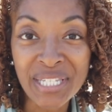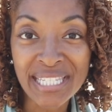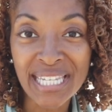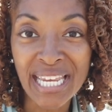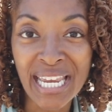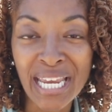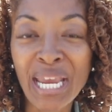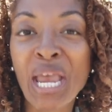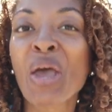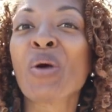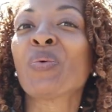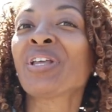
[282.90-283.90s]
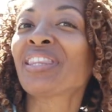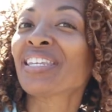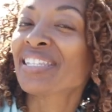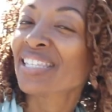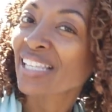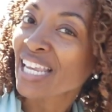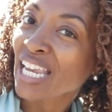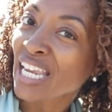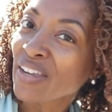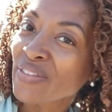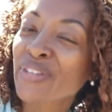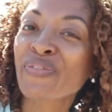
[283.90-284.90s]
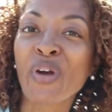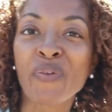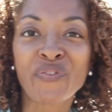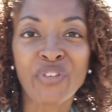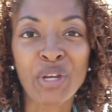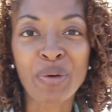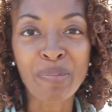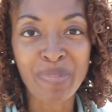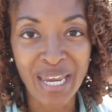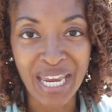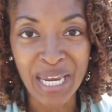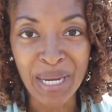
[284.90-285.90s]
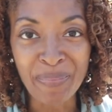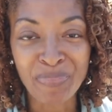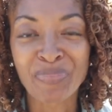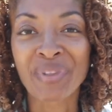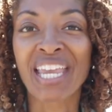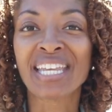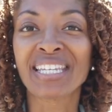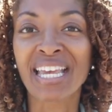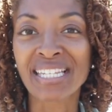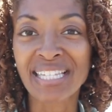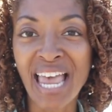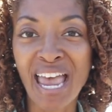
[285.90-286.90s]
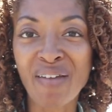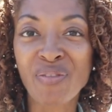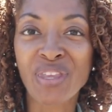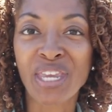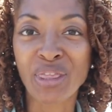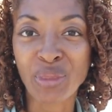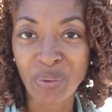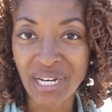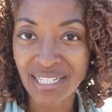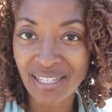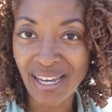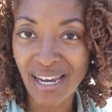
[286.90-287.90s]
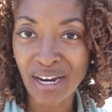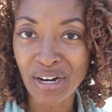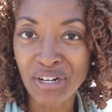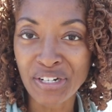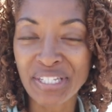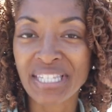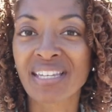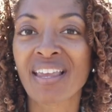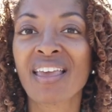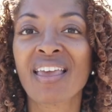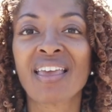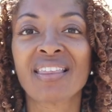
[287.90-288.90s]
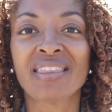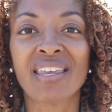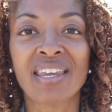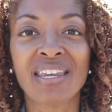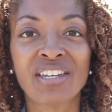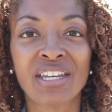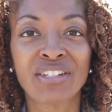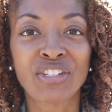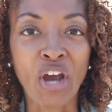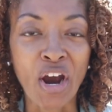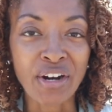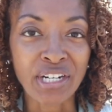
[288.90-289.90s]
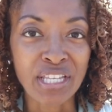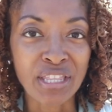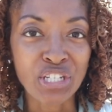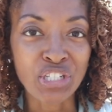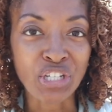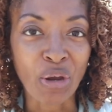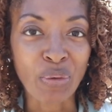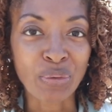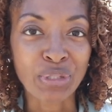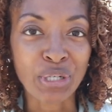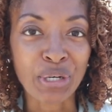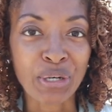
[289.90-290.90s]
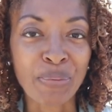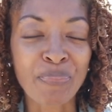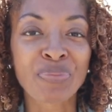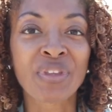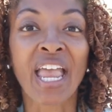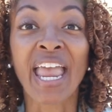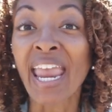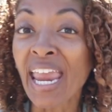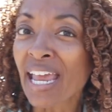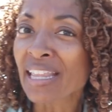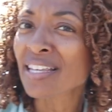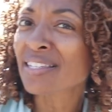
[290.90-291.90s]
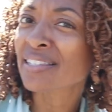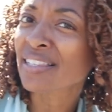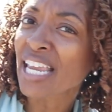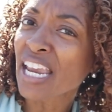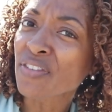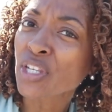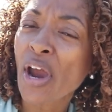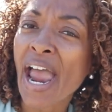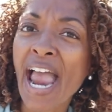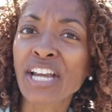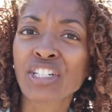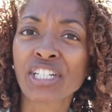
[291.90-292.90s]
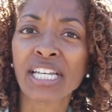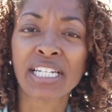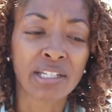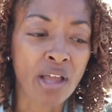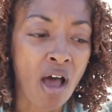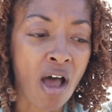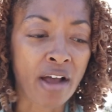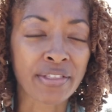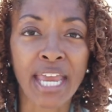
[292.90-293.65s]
C with the sleeves from view B. It does have the three tiers, the dart in the shoulder, and the sleeves are actually long.